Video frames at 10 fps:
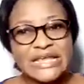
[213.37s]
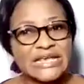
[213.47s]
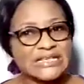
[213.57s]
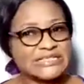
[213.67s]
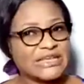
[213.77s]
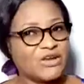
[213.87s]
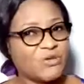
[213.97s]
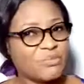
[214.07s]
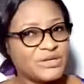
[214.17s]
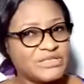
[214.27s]
Is he
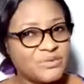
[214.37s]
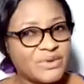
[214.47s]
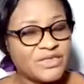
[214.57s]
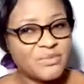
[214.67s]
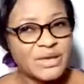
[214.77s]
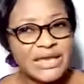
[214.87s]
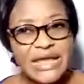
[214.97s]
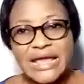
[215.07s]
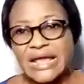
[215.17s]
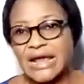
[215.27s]
competing with me?
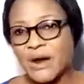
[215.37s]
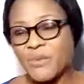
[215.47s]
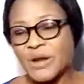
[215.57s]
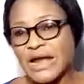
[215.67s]
Can we